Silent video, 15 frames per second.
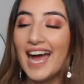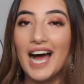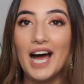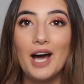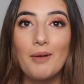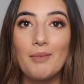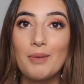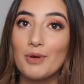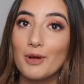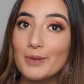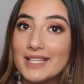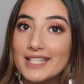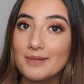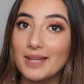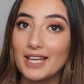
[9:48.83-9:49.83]
I
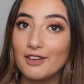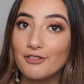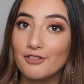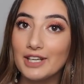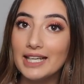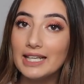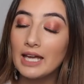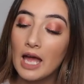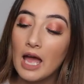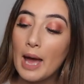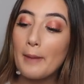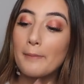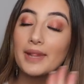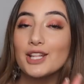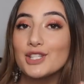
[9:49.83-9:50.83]
probably seem like a freak,
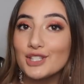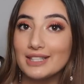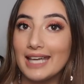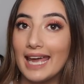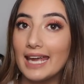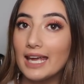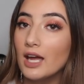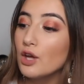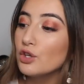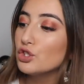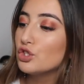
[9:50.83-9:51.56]
but that's okay.